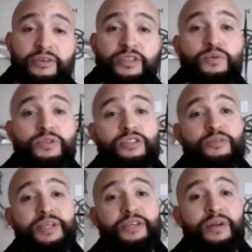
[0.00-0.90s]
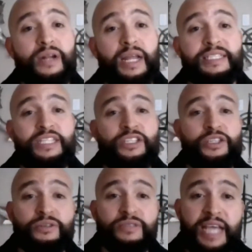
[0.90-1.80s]
You will still be utilizing
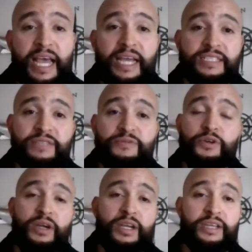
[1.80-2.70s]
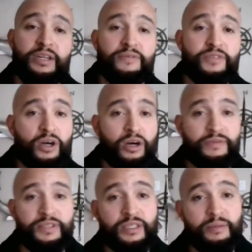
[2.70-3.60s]
your tags if you're lucky enough to
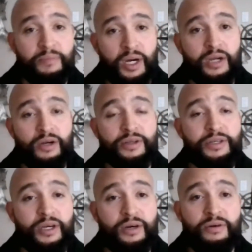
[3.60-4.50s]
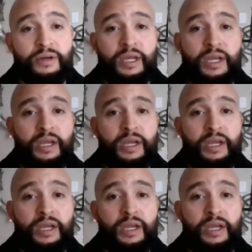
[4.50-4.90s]
harvest a buck or a doe.